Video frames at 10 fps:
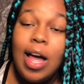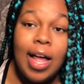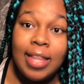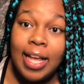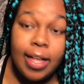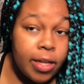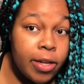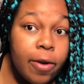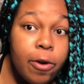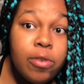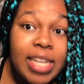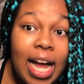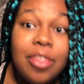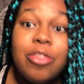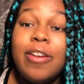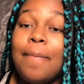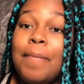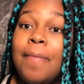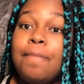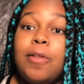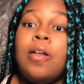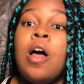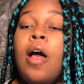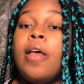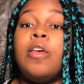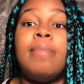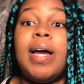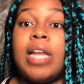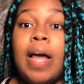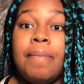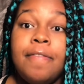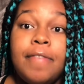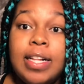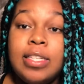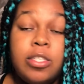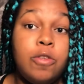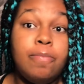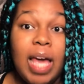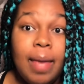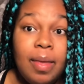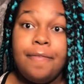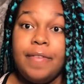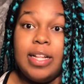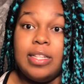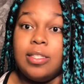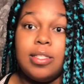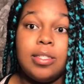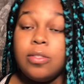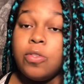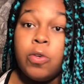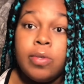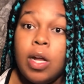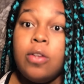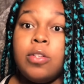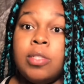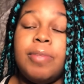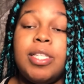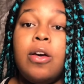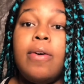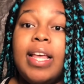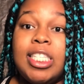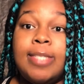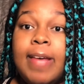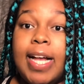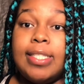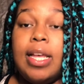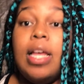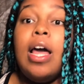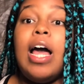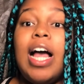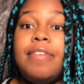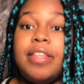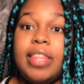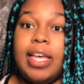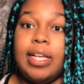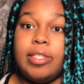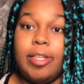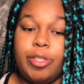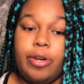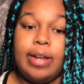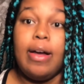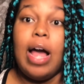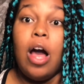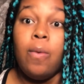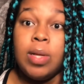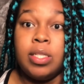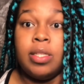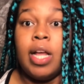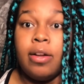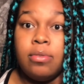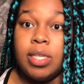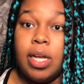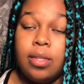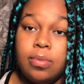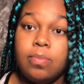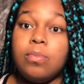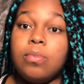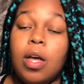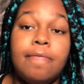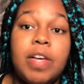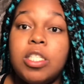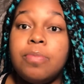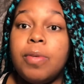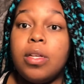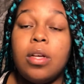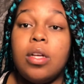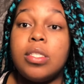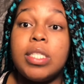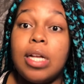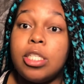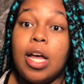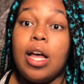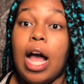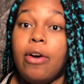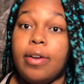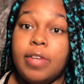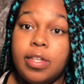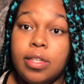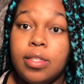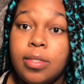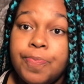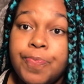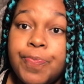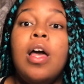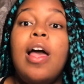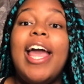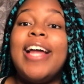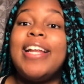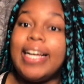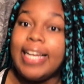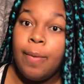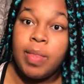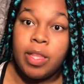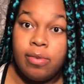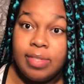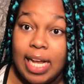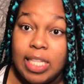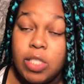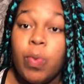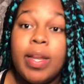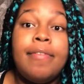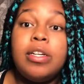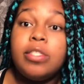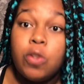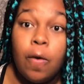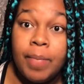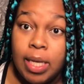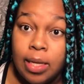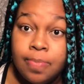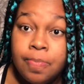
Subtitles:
and like your group chat of 30 people, you might not be friends, you may be friends, who knows? But don't expect everything to turn out how it was in that group chat. On Facebook, on Snapchat, however it is. And again with the group chats, whatever it so be,